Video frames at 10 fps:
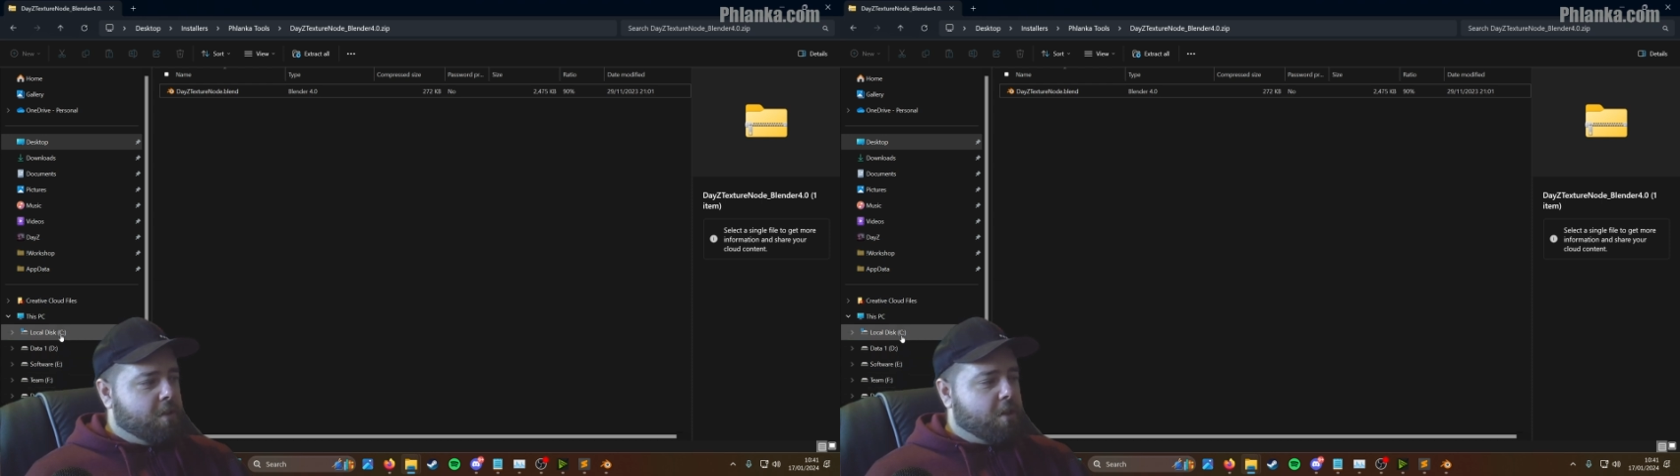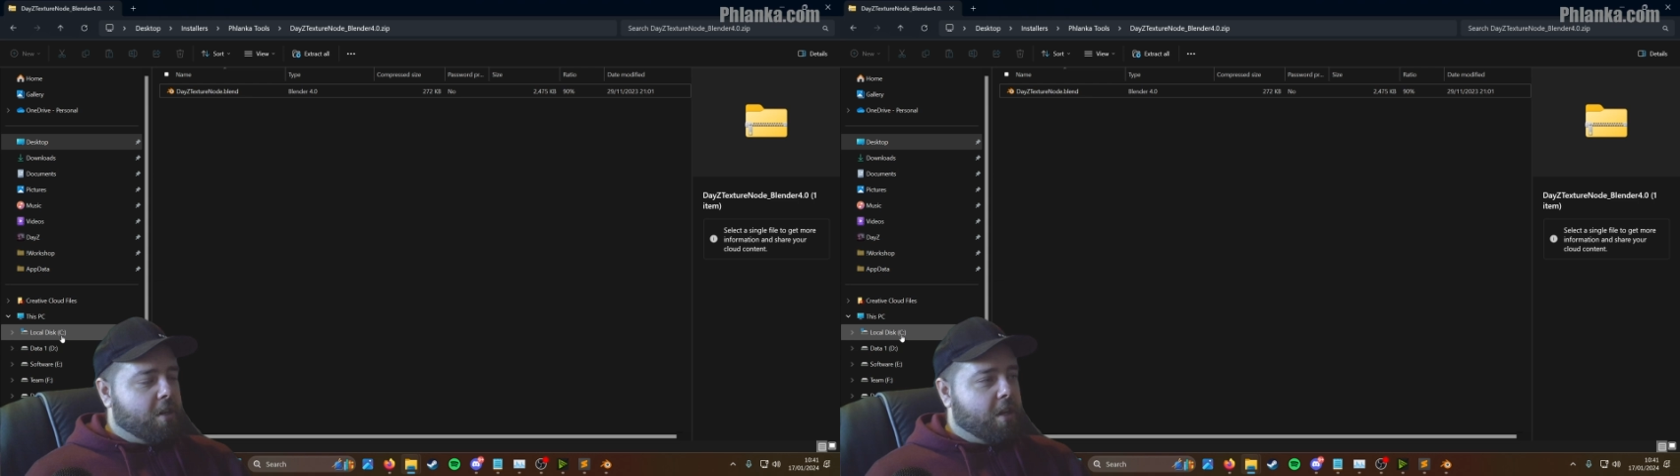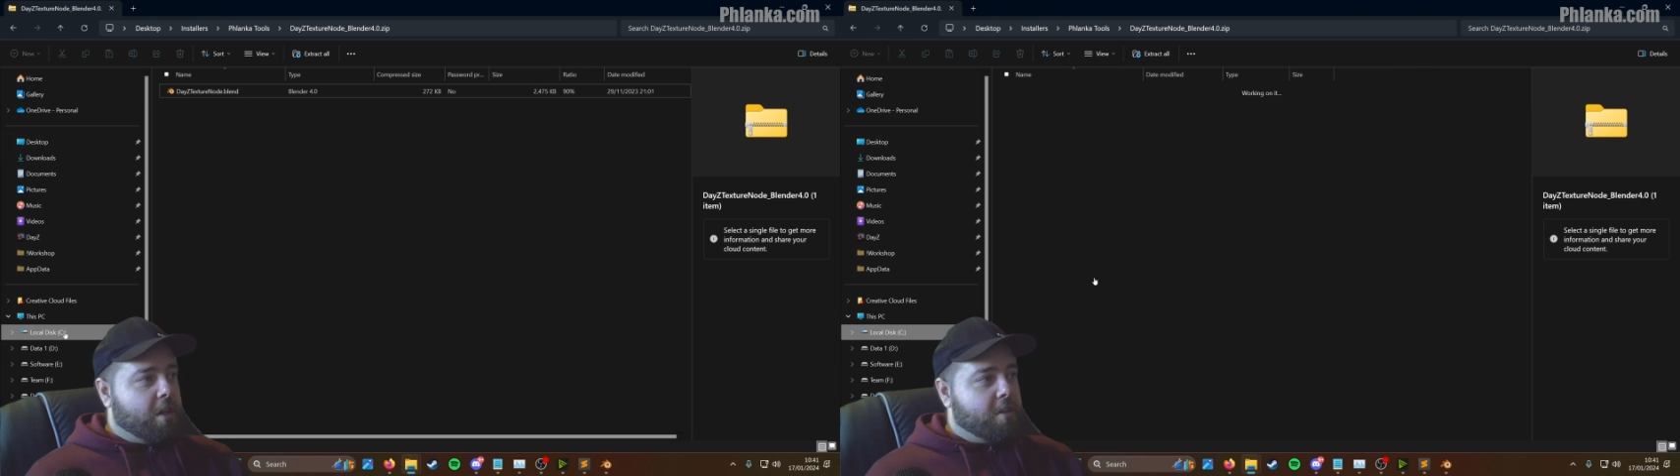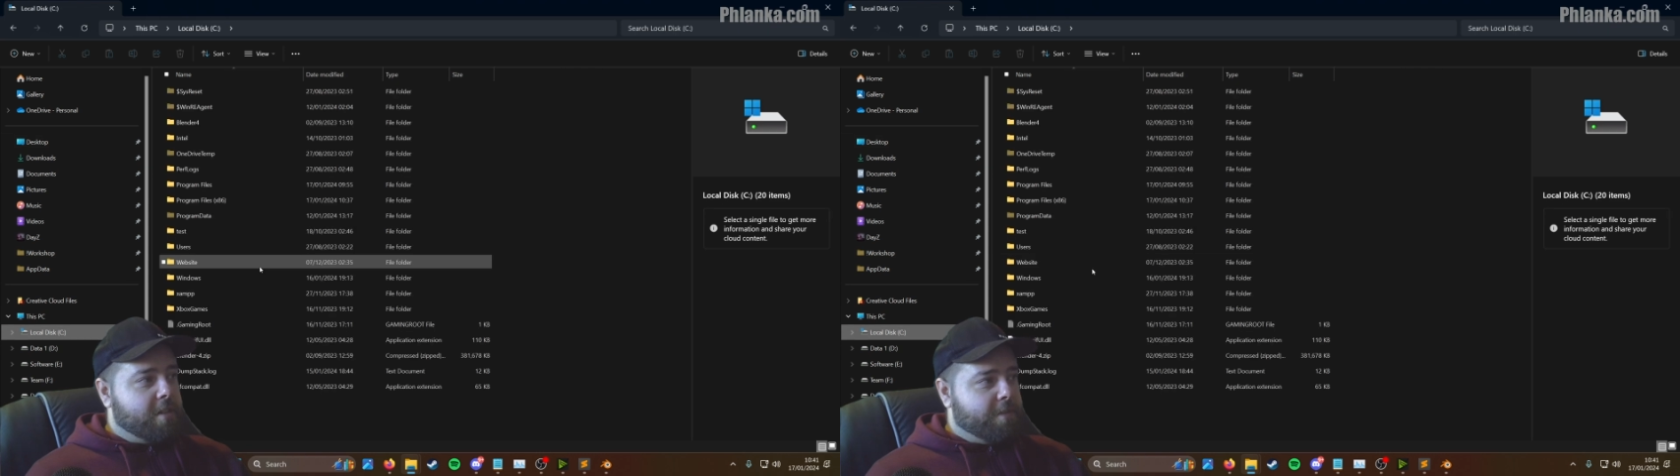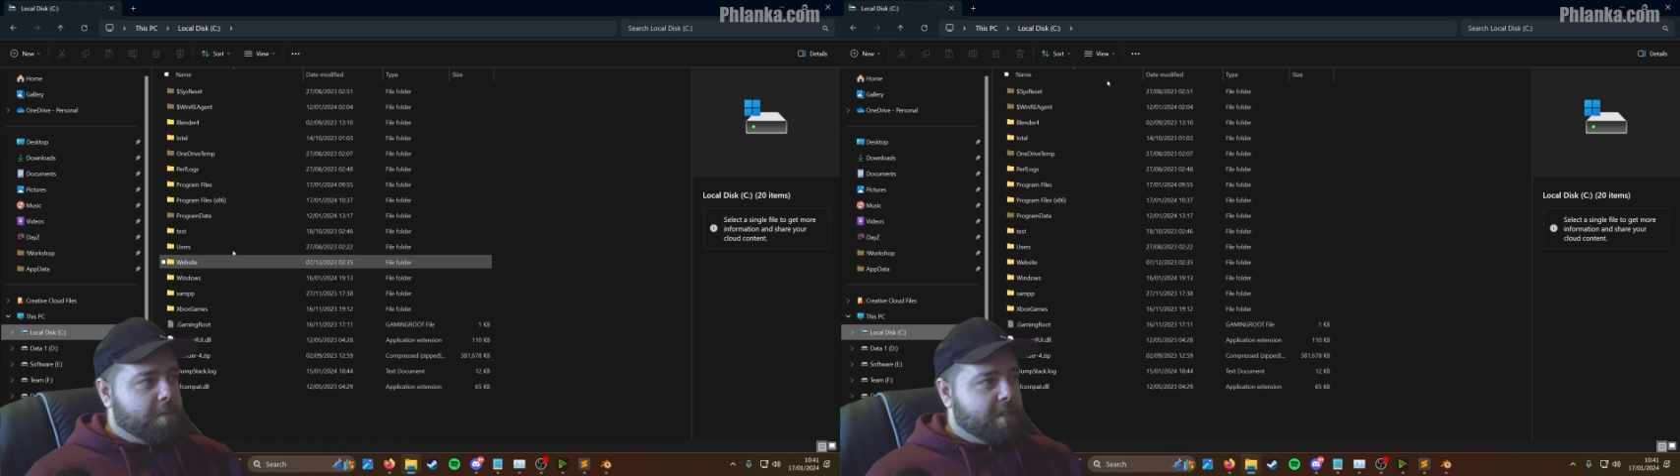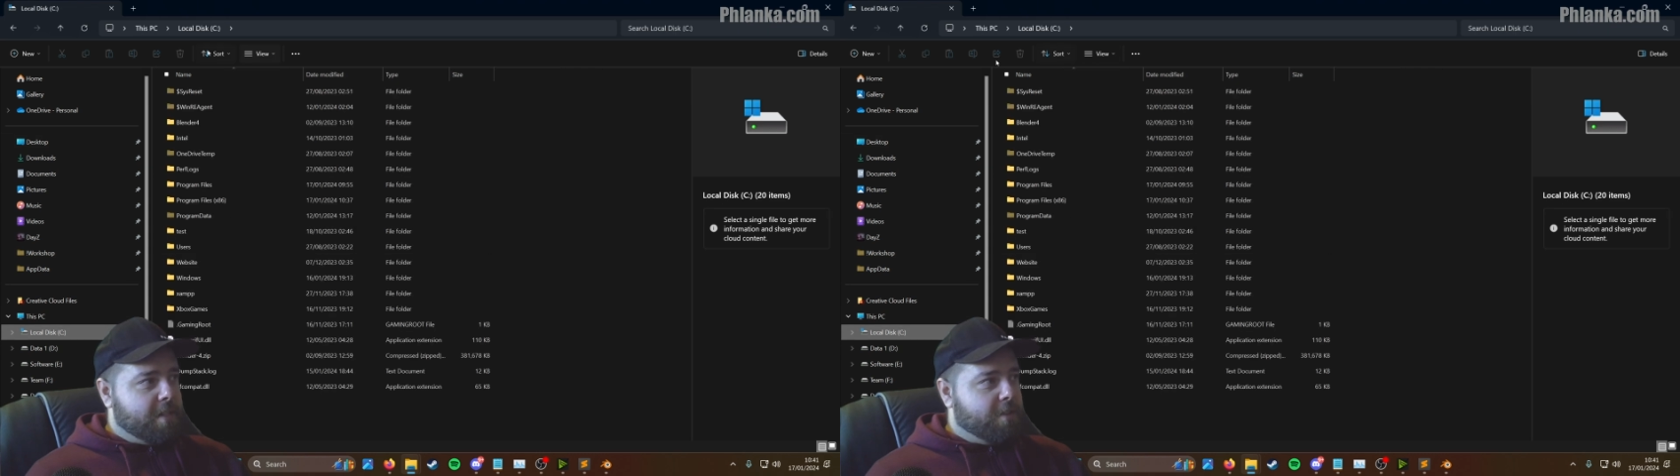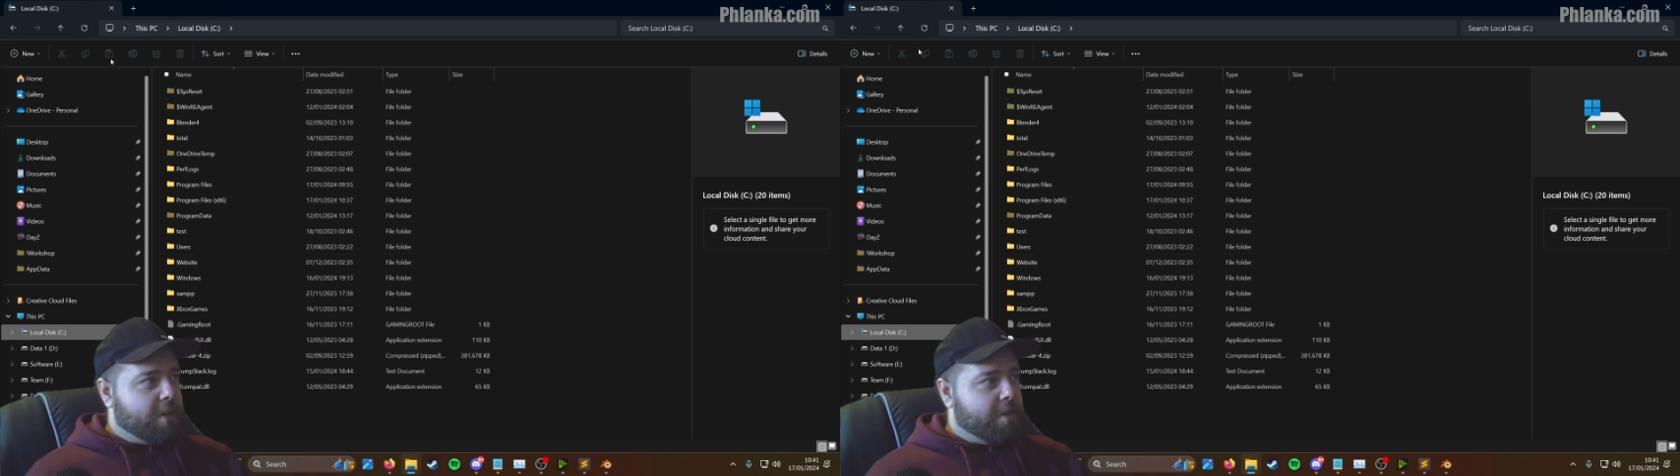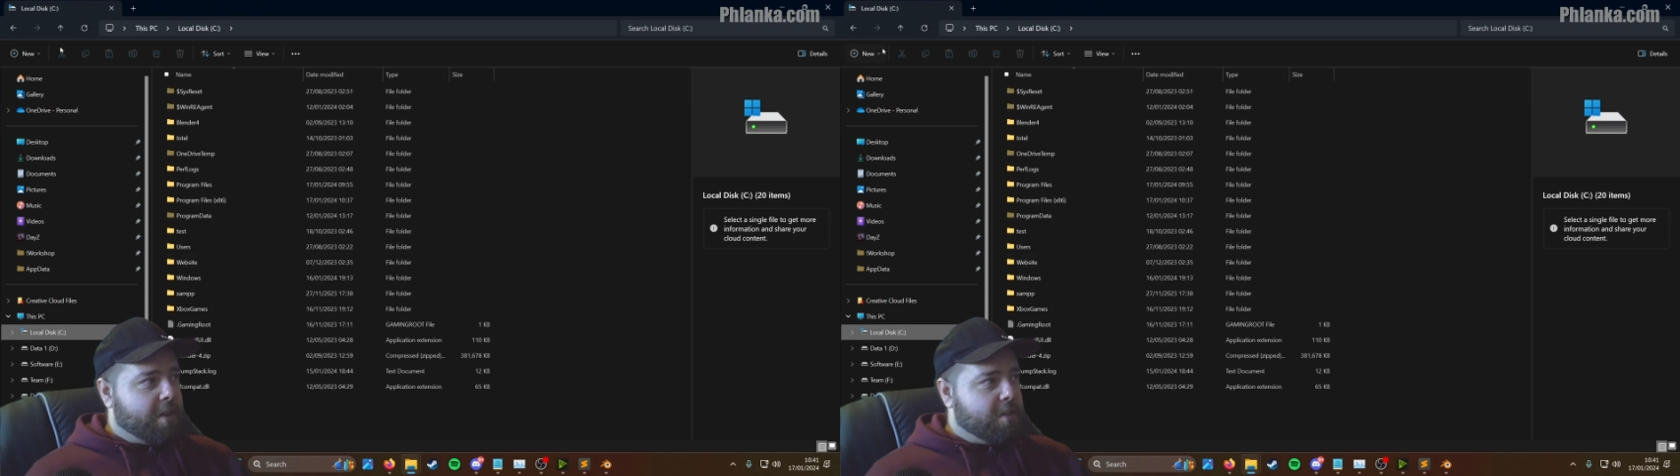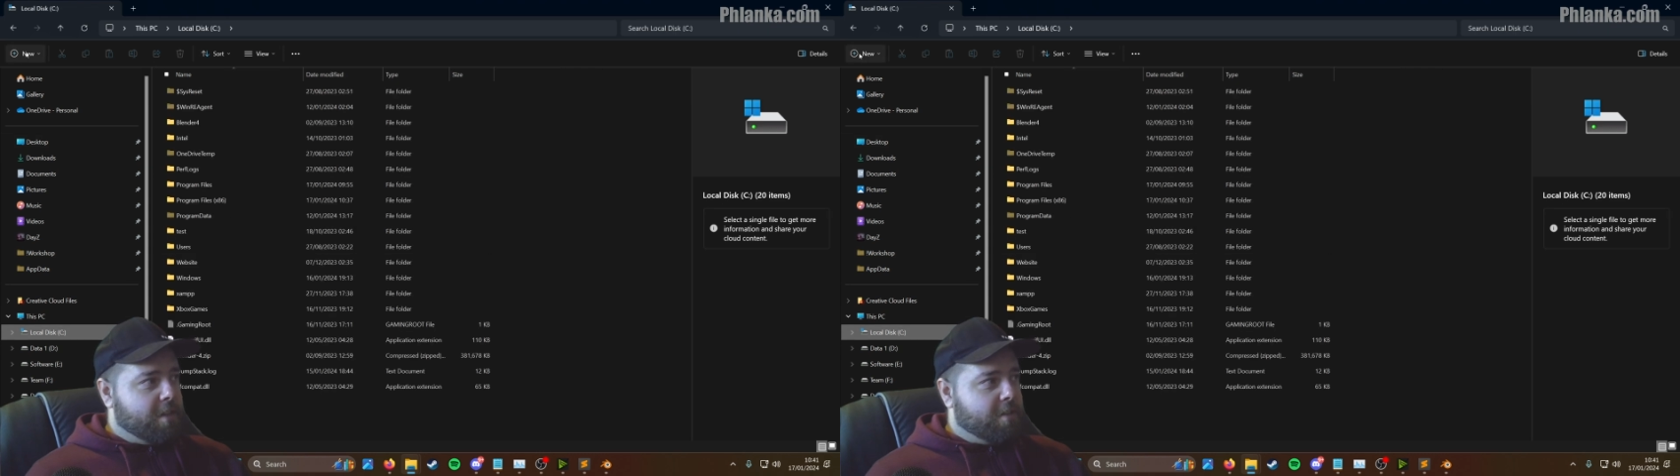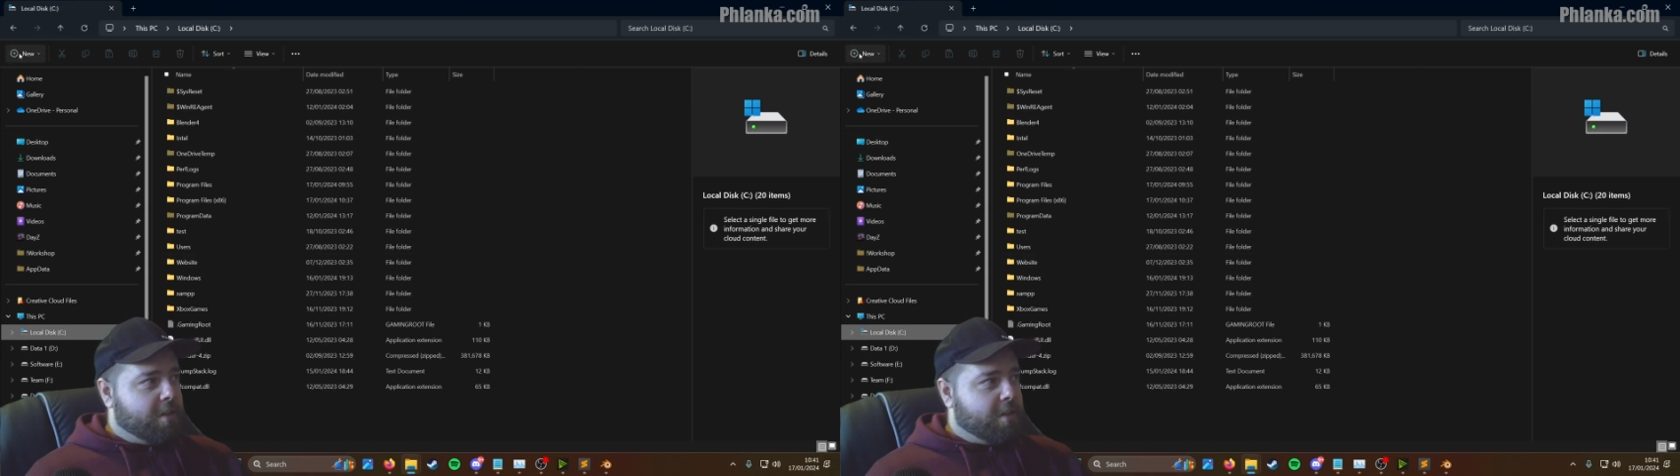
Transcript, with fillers: No, I'm going to save it to my C drive actually,